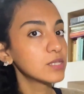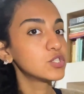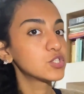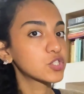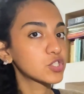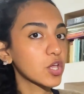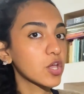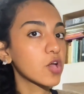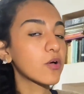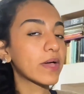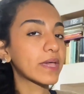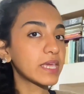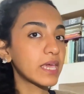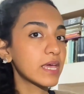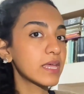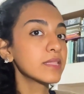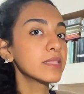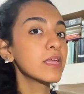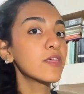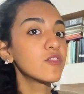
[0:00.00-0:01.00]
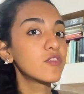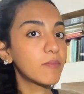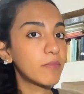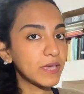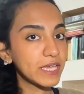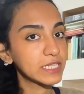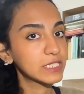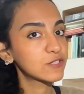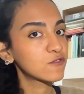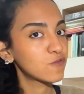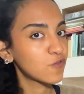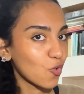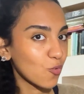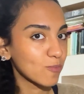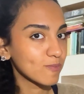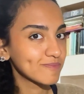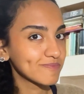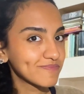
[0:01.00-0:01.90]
So again, the base form.